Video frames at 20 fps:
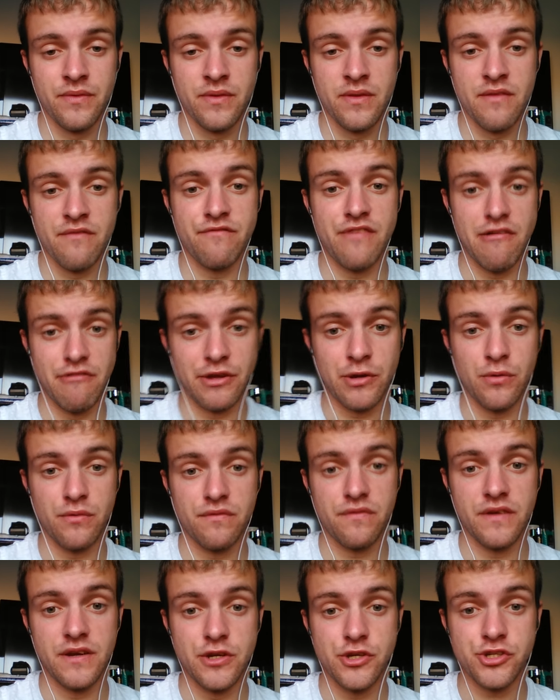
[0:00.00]
very good
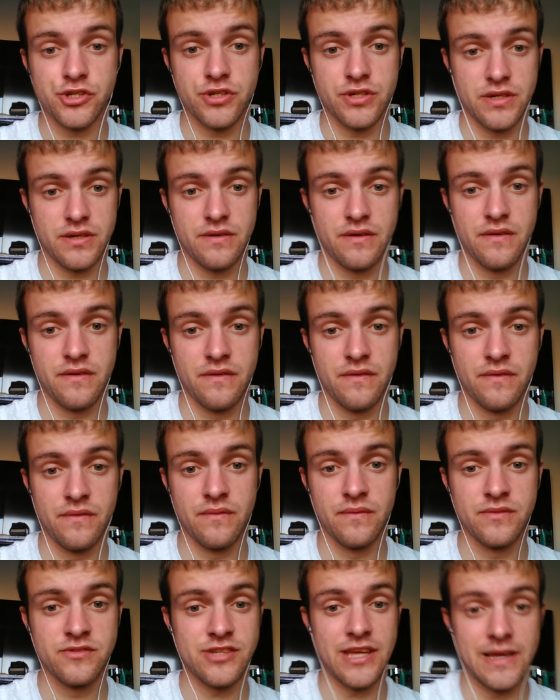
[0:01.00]
finisher.
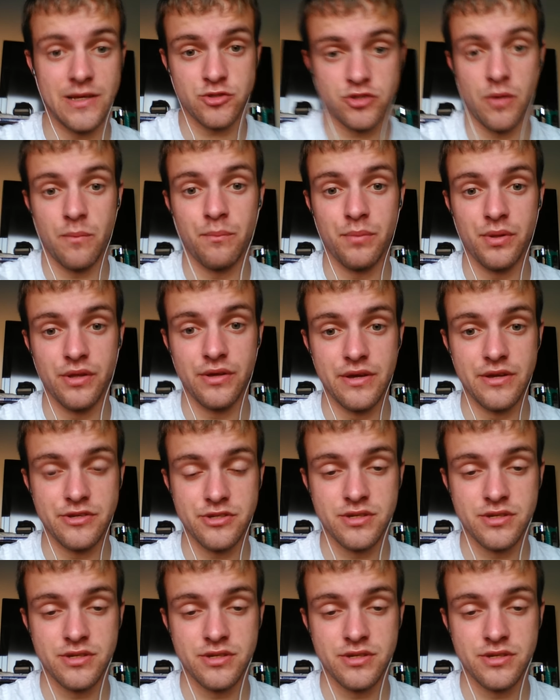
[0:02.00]
Takes on players